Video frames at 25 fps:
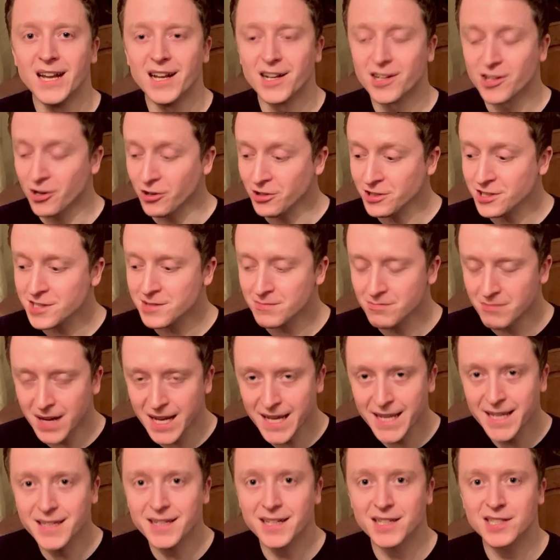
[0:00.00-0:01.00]
God has
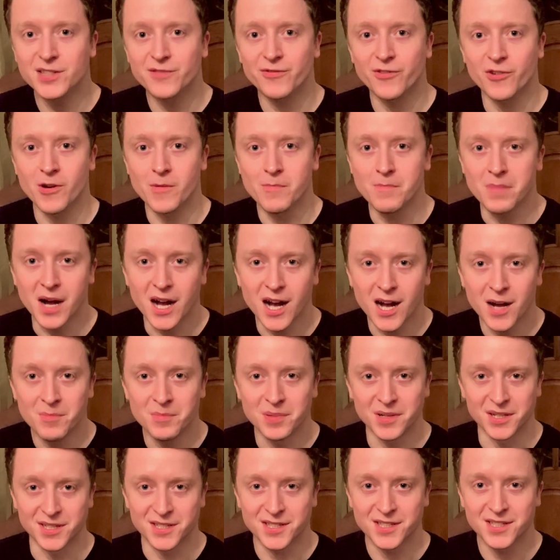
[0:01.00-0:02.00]
made us for a
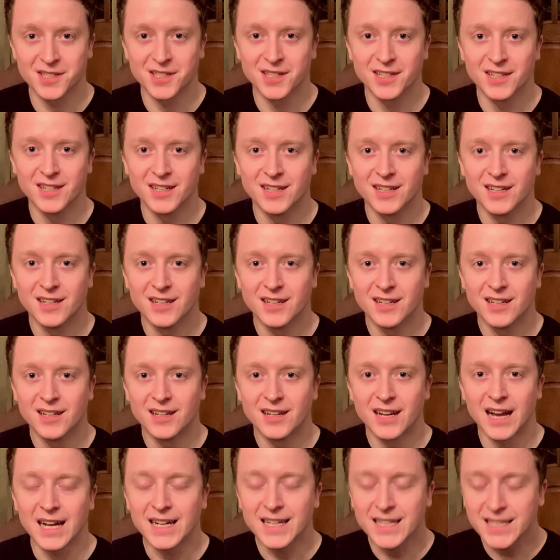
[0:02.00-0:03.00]
purpose
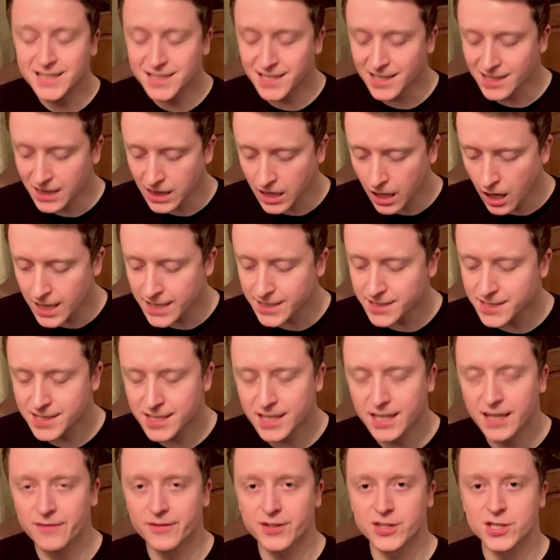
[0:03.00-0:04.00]
and he delights to
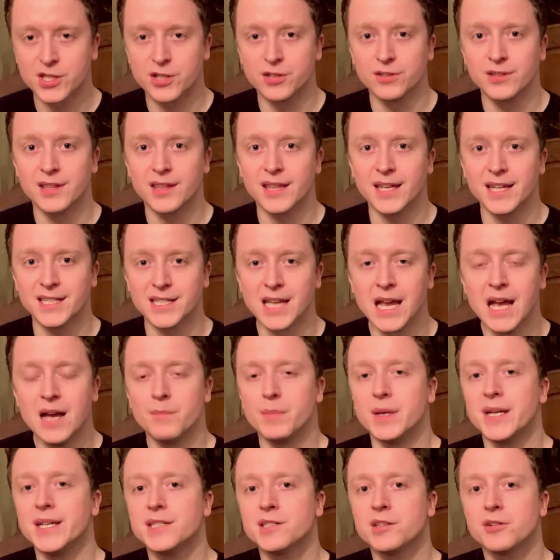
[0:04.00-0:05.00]
give us good things,
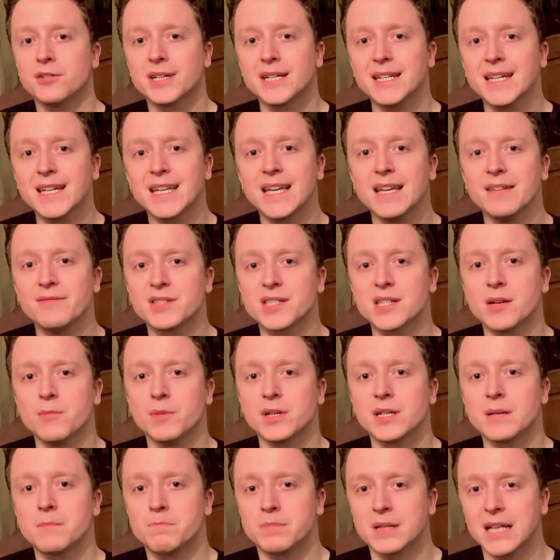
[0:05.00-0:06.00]
but he's not going to give
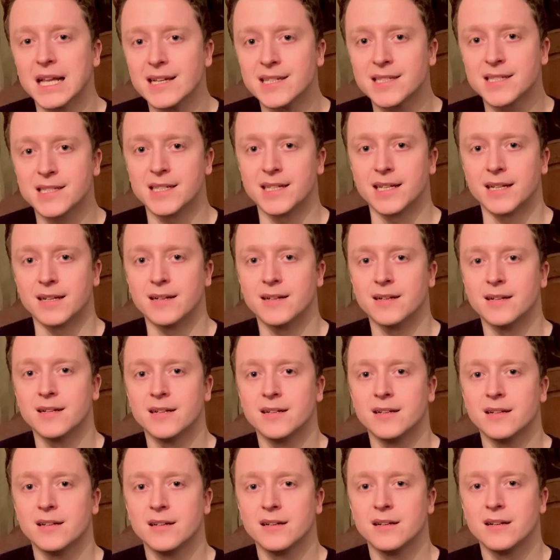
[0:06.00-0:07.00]
someone a blessing.
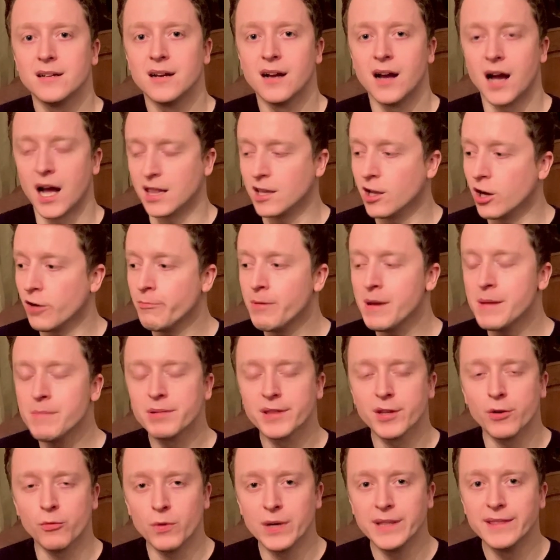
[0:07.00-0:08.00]
A lot of people
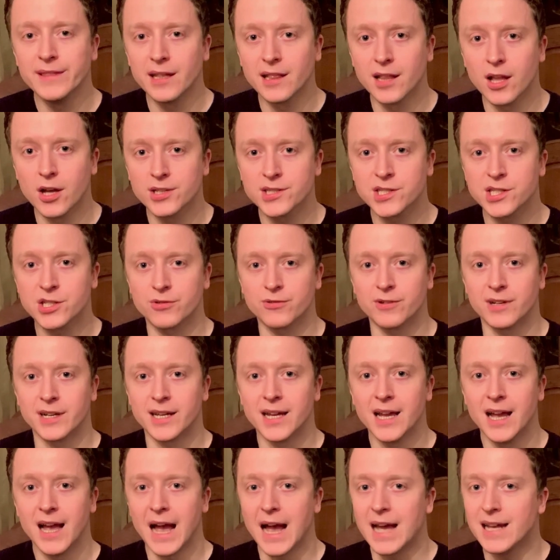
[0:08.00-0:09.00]
that win the lottery
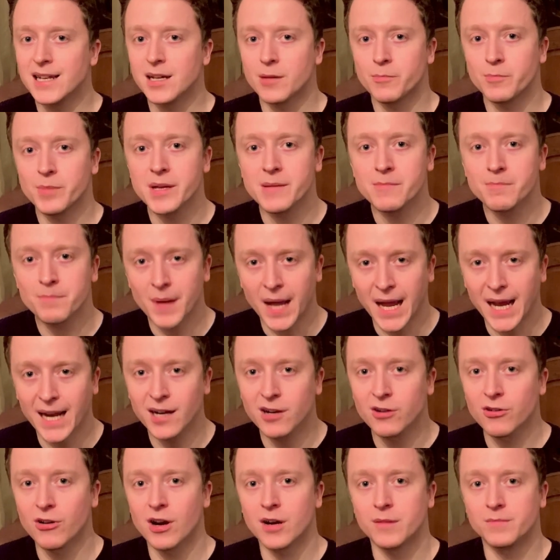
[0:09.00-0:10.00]
end up being
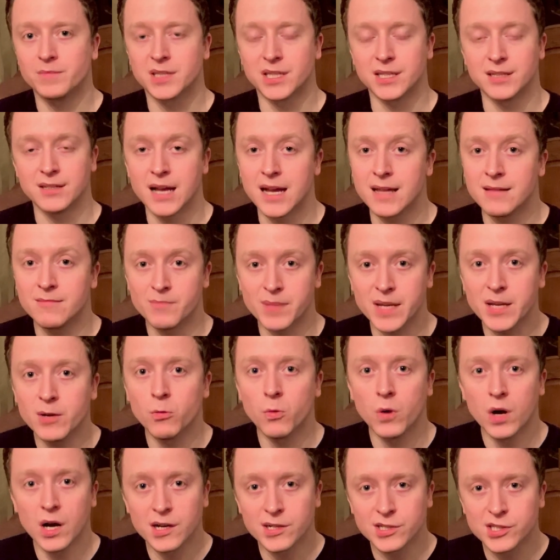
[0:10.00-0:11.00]
bankrupt and, and being
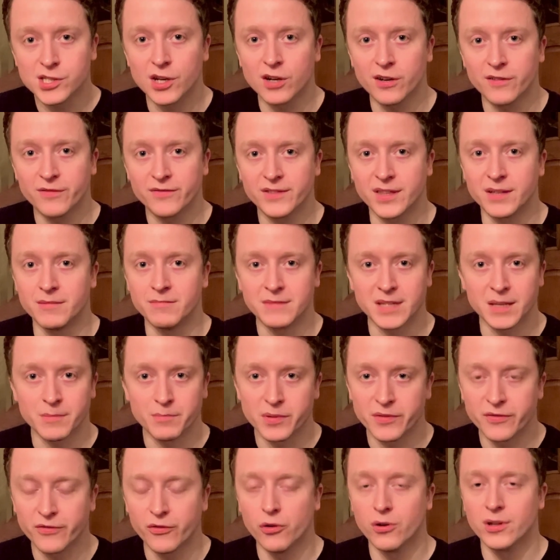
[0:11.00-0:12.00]
worse off than, than
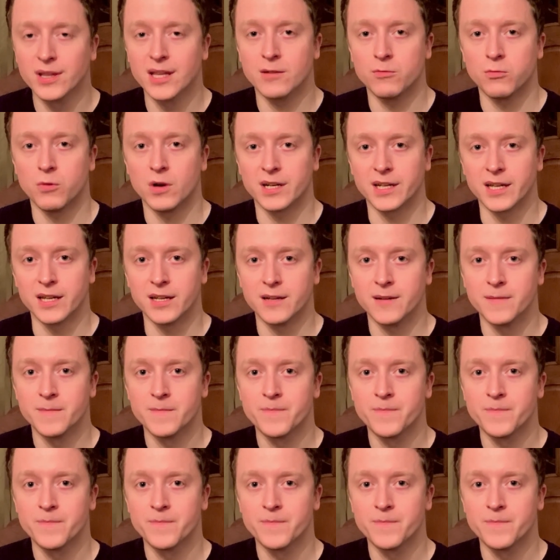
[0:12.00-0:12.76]
before they'd won it.